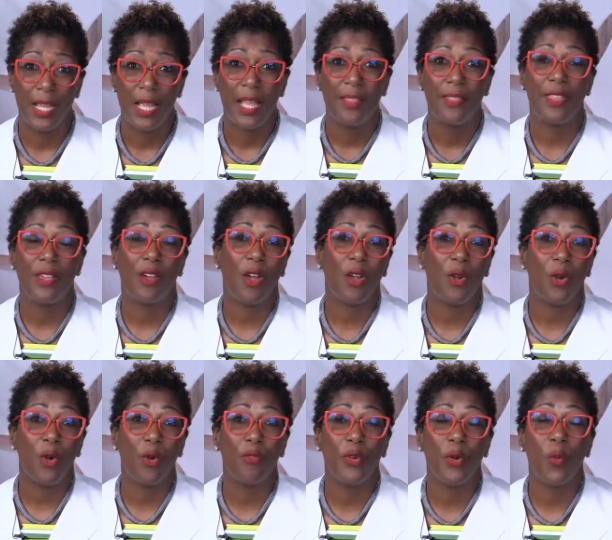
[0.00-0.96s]
There are
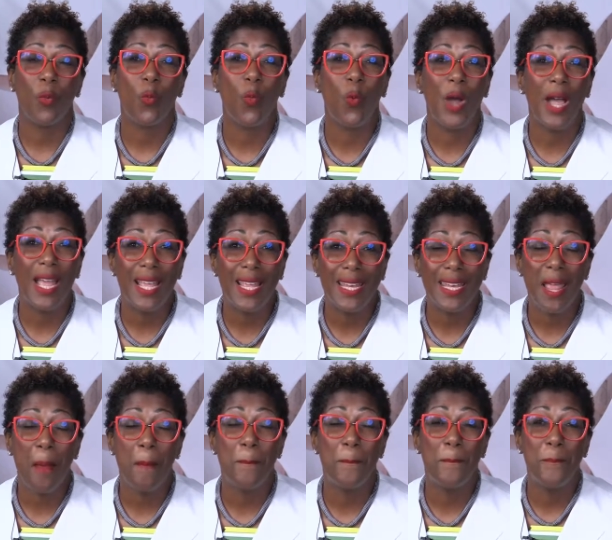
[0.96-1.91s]
over 1
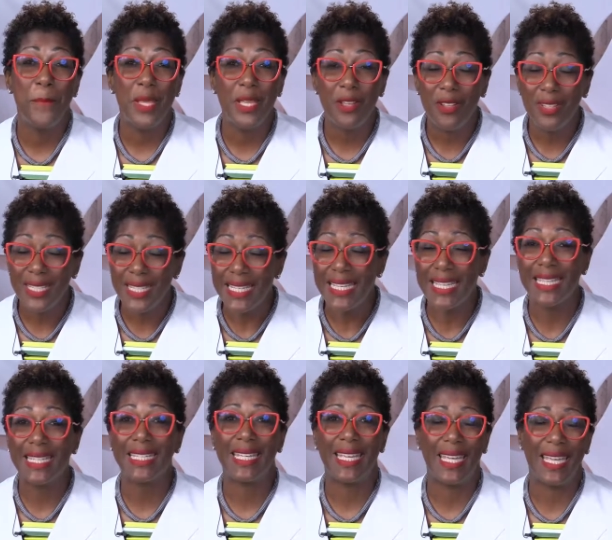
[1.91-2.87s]
million
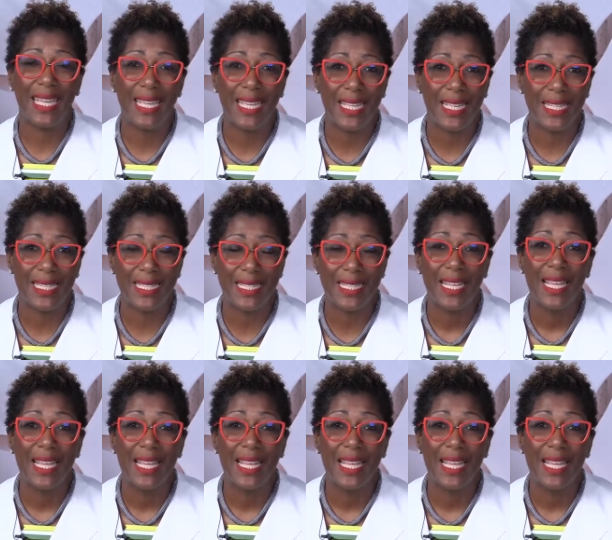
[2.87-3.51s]
kids